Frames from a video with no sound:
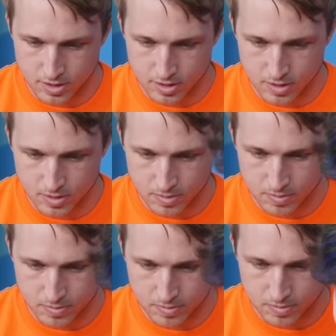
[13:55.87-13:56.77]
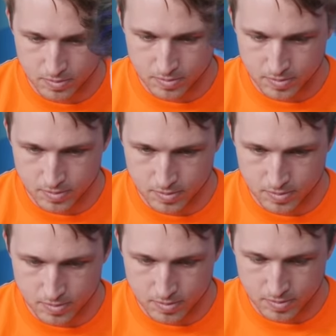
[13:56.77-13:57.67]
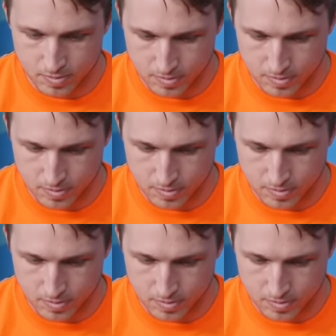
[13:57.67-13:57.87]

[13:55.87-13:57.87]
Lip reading: (not speaking)